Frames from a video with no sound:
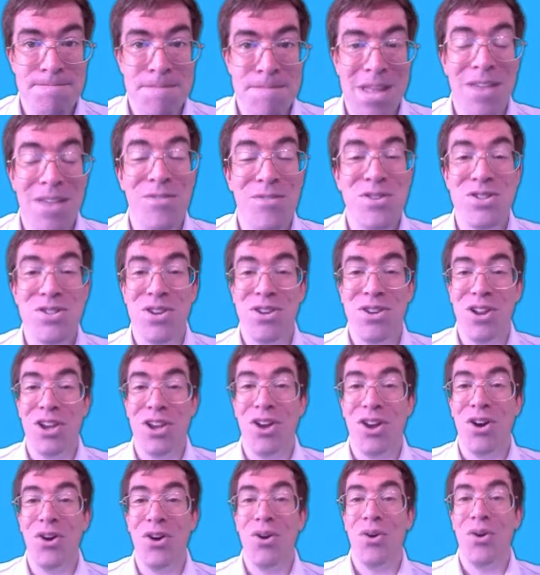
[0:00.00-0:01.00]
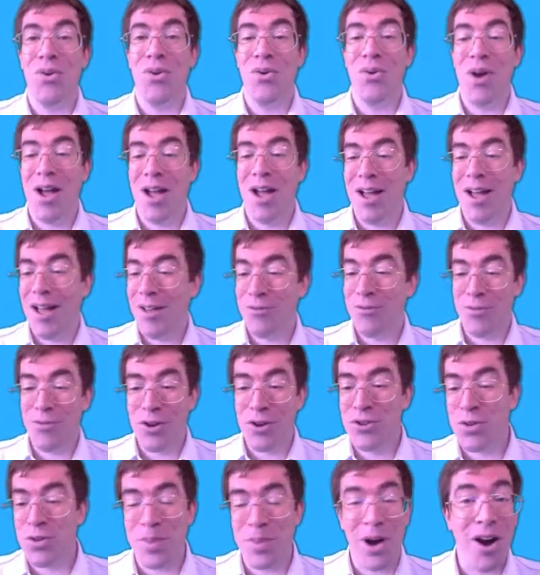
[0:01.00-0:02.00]
If it's going to go in
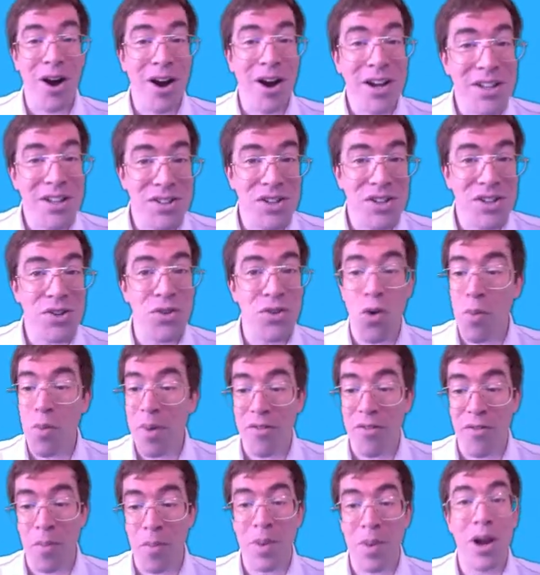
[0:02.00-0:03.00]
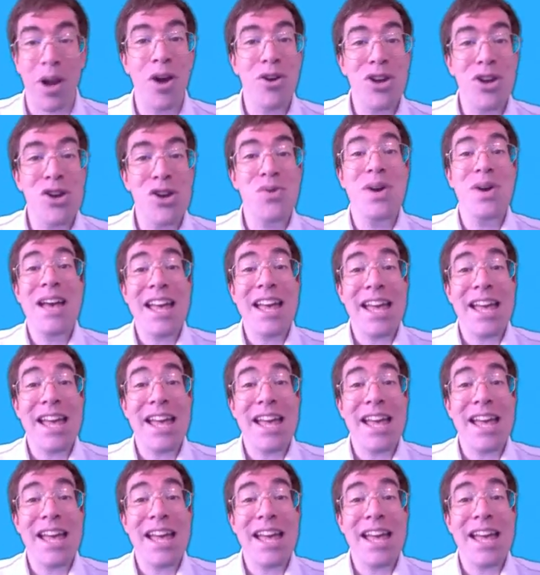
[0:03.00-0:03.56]
front or behind you, or above or below you,